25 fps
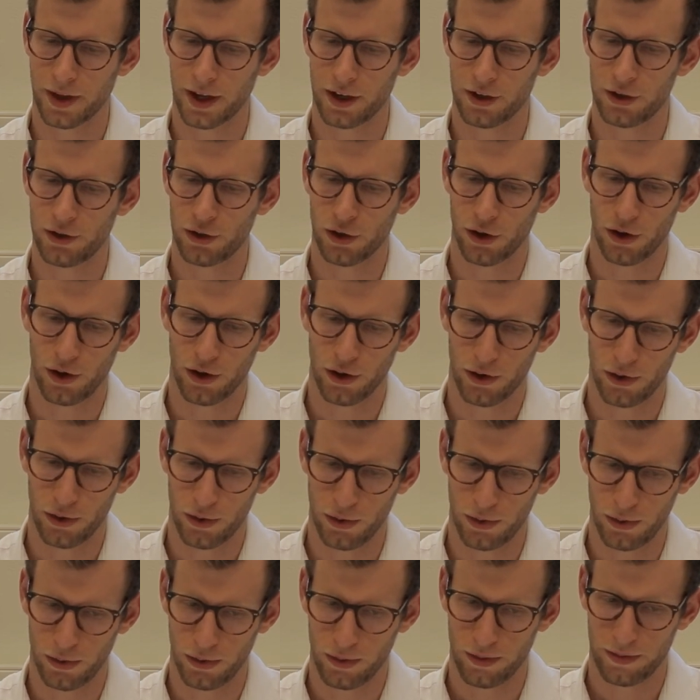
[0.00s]

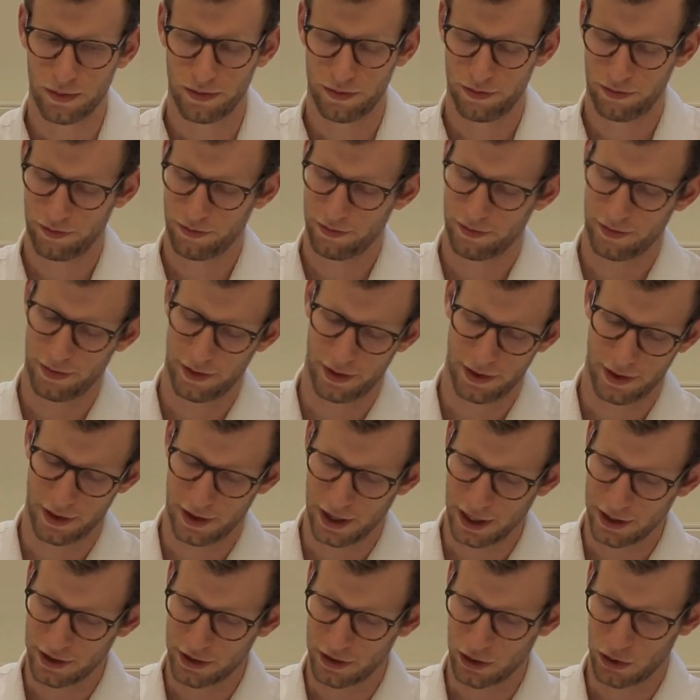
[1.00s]
So
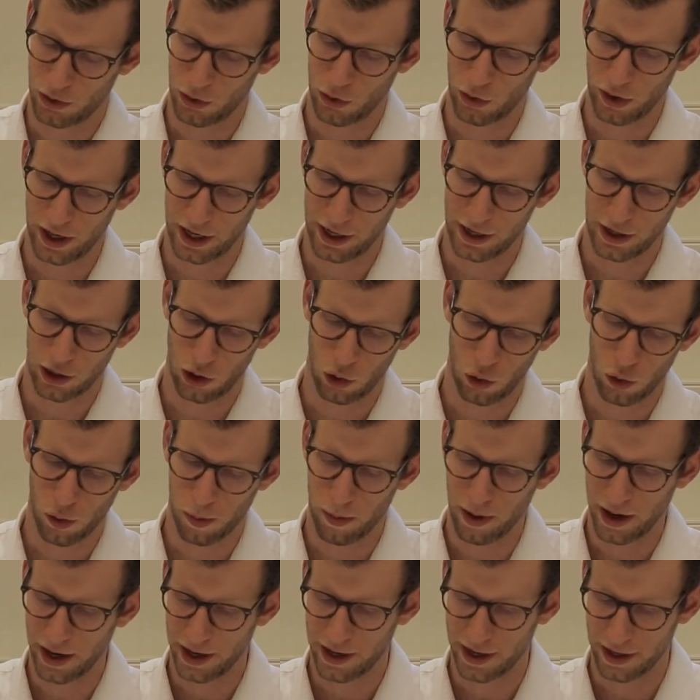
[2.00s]
that's a quick look
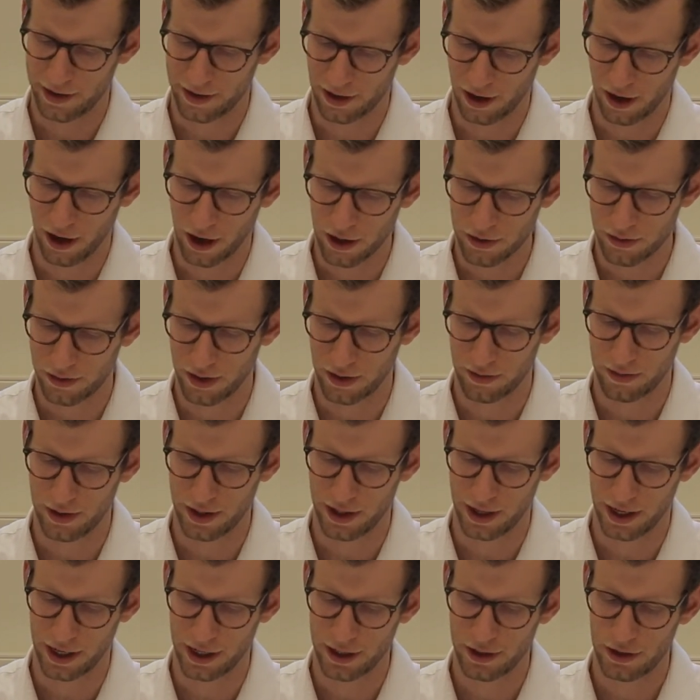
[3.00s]
back at the last
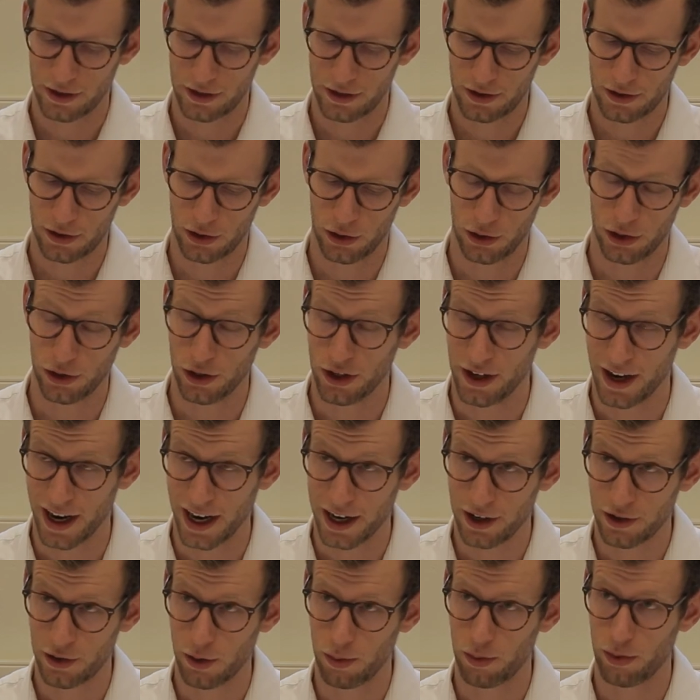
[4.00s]
15 years. Do you
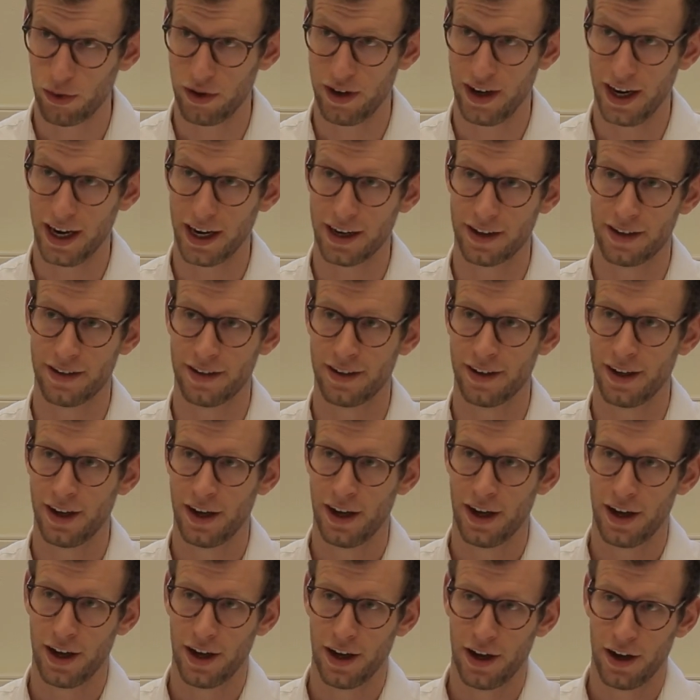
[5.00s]
dare to predict
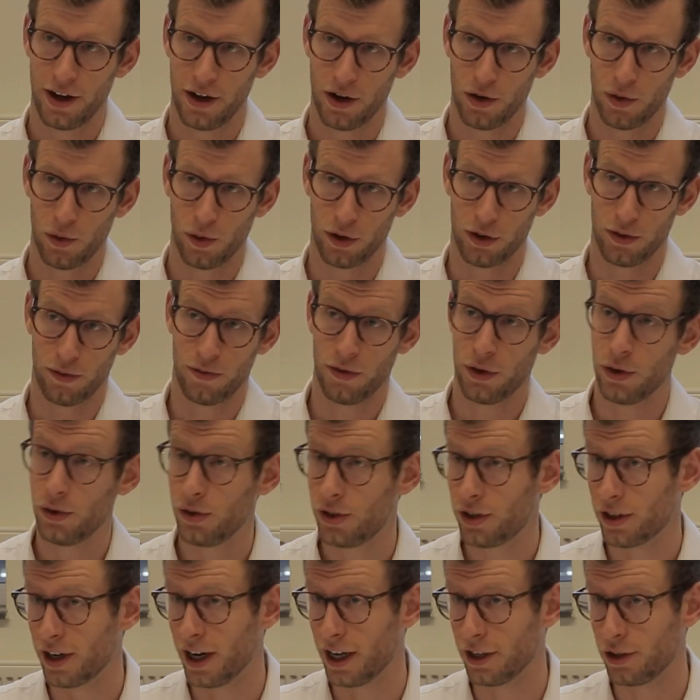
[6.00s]
what the
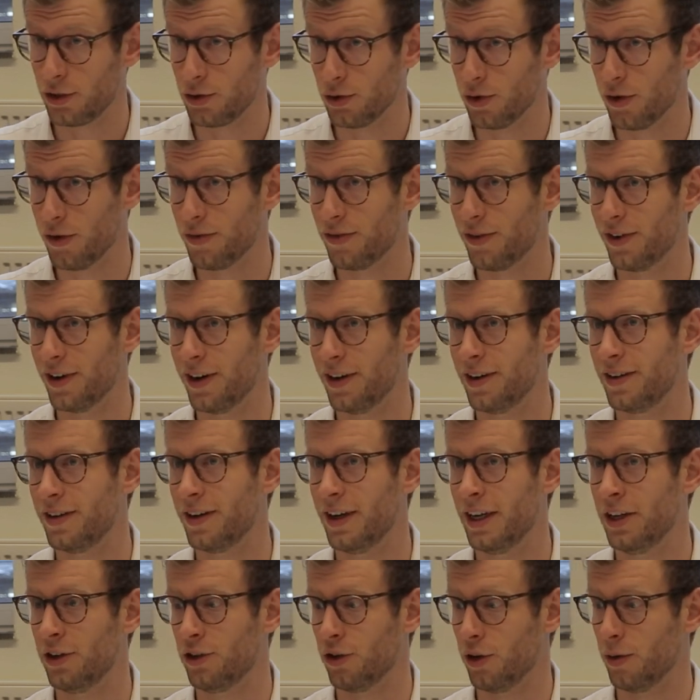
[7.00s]
future has to offer
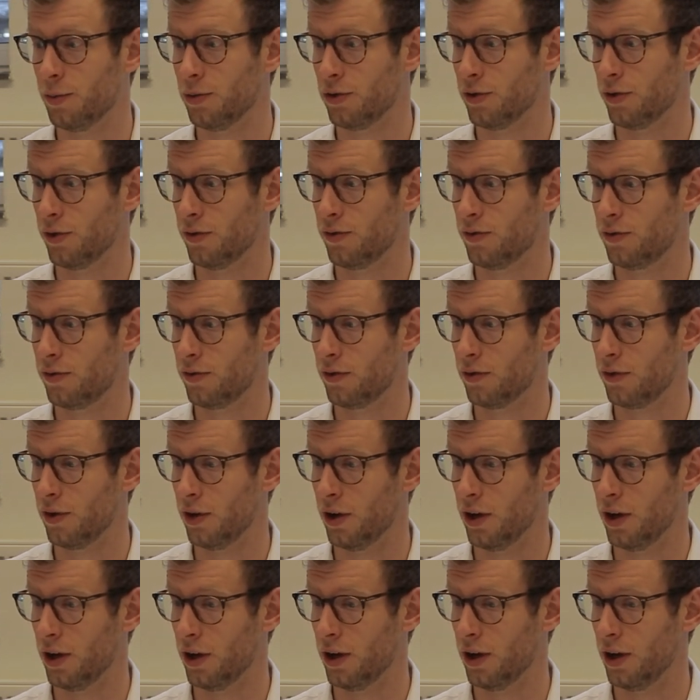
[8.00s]
in terms of
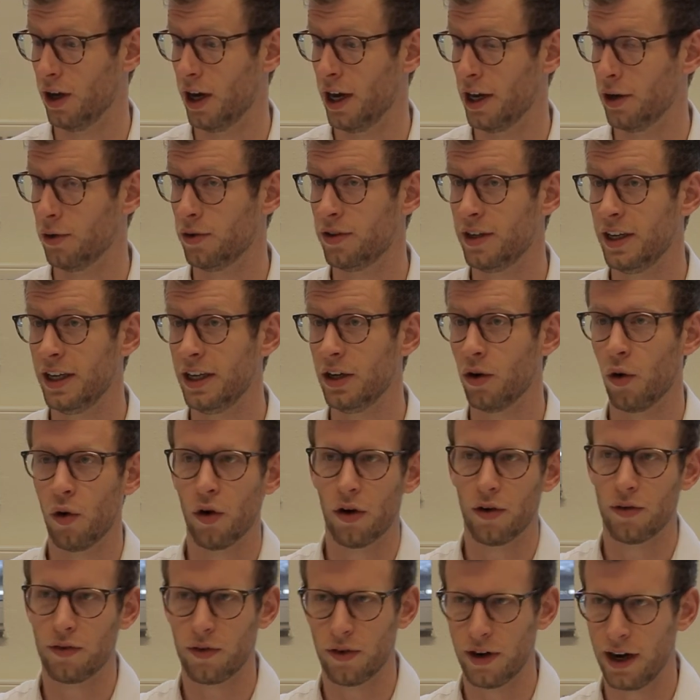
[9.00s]
IoT
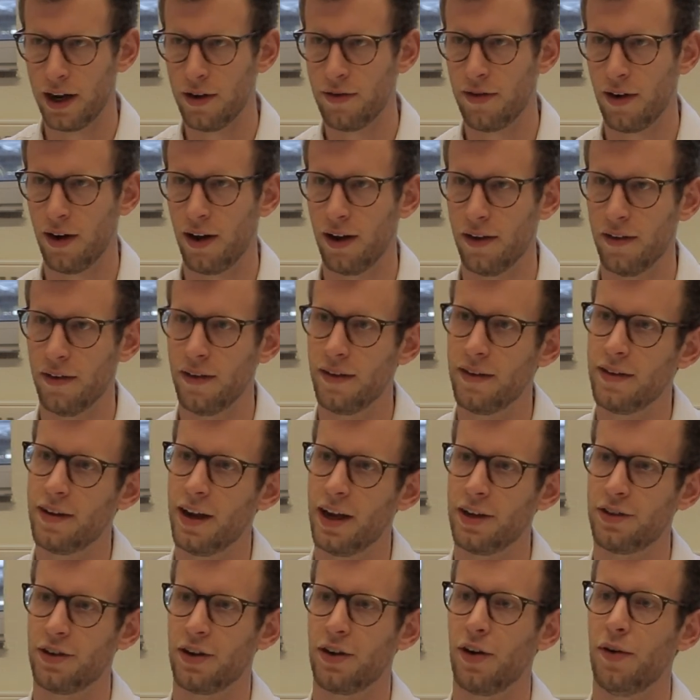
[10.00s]
or for Evalan
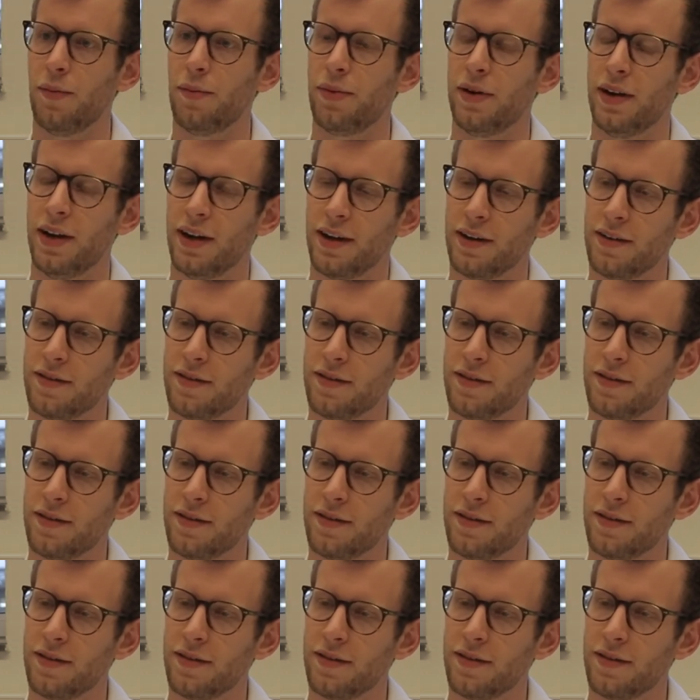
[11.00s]
as a company?